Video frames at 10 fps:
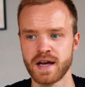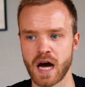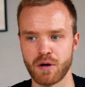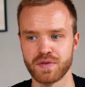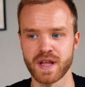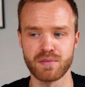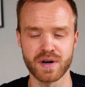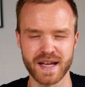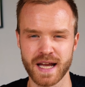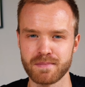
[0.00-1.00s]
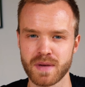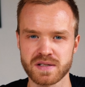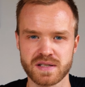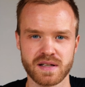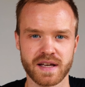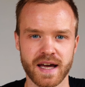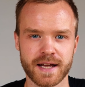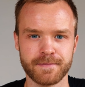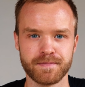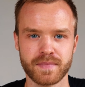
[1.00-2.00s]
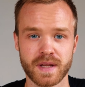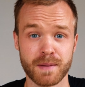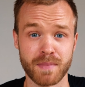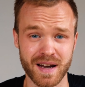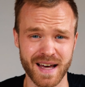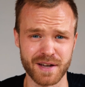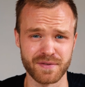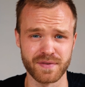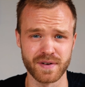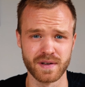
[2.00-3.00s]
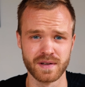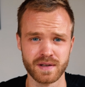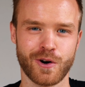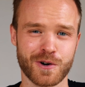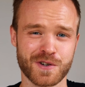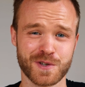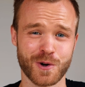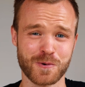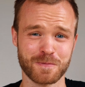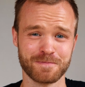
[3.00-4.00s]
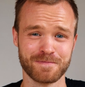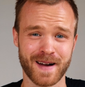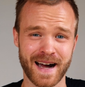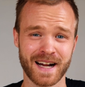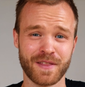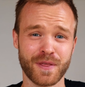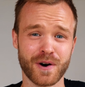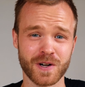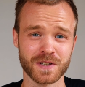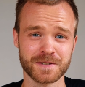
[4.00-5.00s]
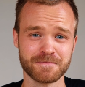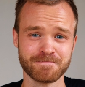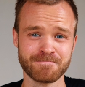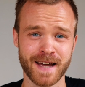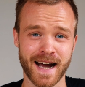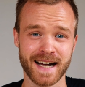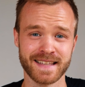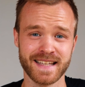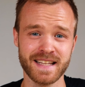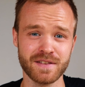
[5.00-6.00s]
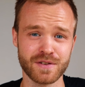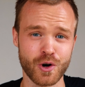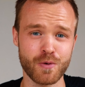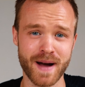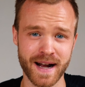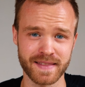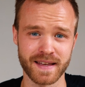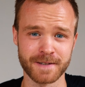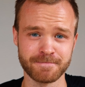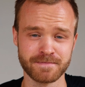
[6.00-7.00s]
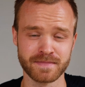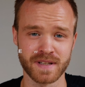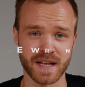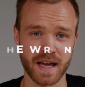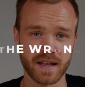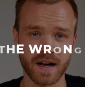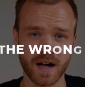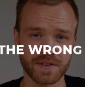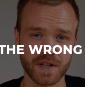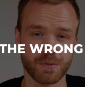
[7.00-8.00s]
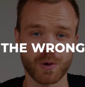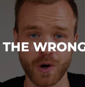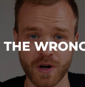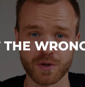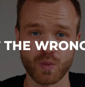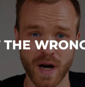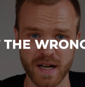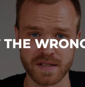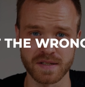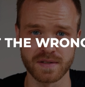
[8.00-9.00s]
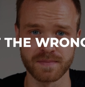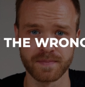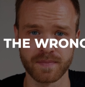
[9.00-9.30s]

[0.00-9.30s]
I would never gain muscle again in my life. Or so I thought. I didn't know back then that I got the wrong advice.